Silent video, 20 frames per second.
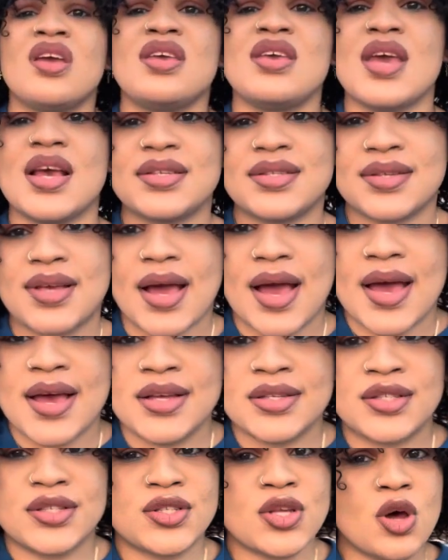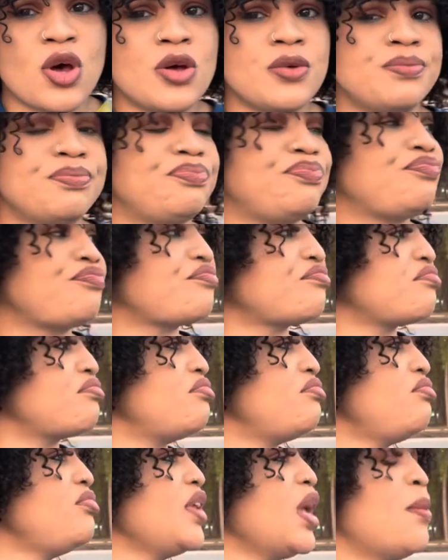Yes, guys. So,
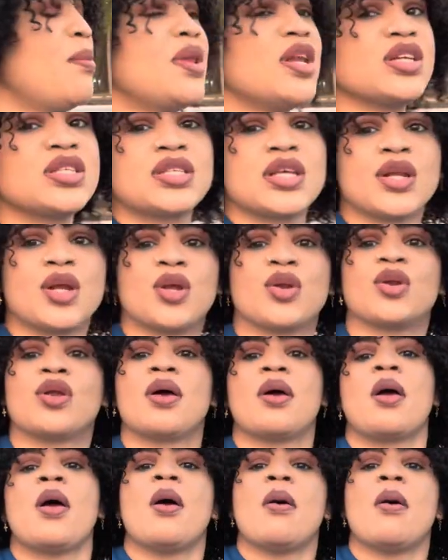me not say nothing.